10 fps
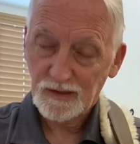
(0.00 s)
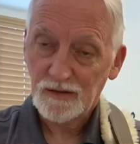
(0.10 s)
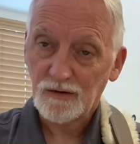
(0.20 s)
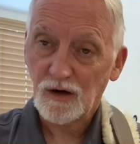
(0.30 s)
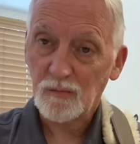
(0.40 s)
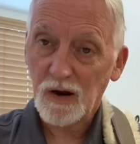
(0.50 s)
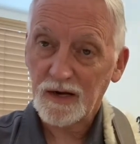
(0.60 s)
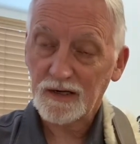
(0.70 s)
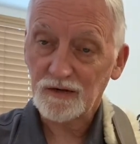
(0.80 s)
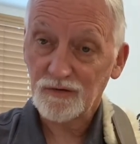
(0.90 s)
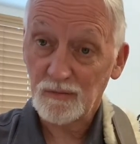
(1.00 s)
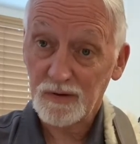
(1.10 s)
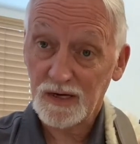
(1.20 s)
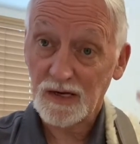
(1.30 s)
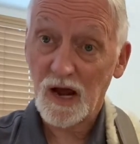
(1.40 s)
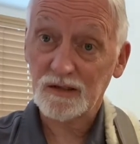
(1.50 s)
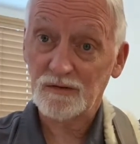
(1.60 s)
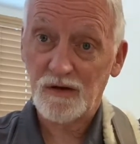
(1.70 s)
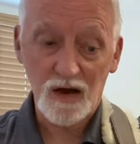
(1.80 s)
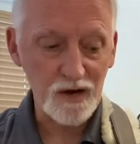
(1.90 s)
The harmonic is going to be an octave
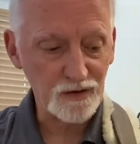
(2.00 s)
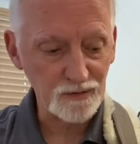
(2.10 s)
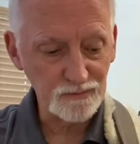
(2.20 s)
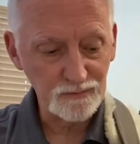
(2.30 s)
higher.